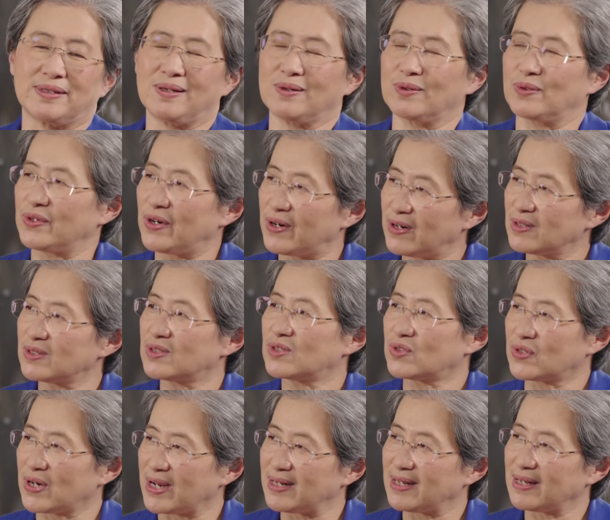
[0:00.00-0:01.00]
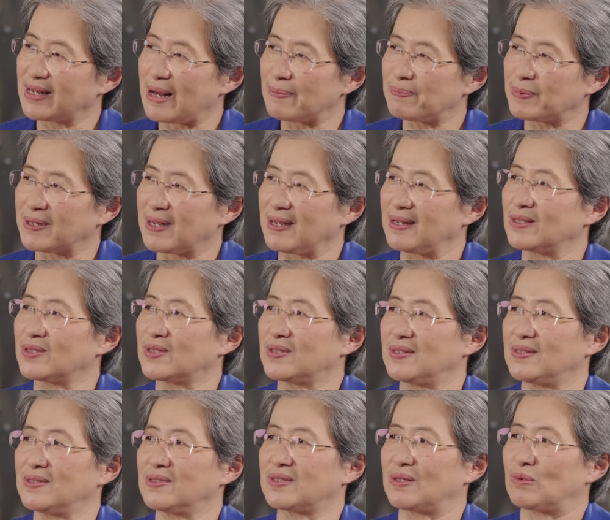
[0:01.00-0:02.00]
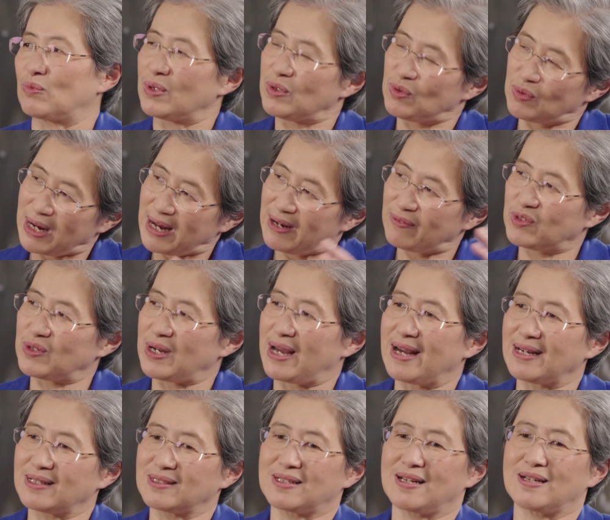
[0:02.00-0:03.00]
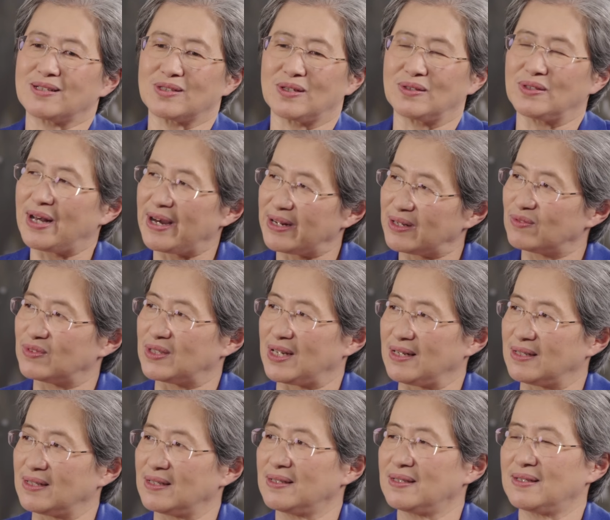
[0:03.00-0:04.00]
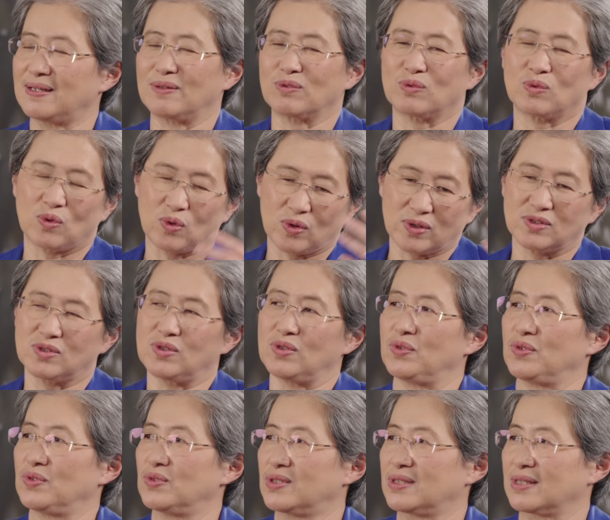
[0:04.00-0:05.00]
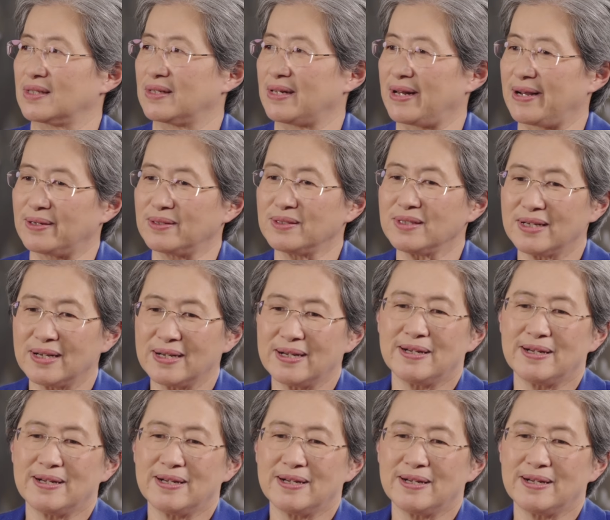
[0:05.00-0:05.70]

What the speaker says: large training applications, and when you have to access a lot of data, of course you use the cloud.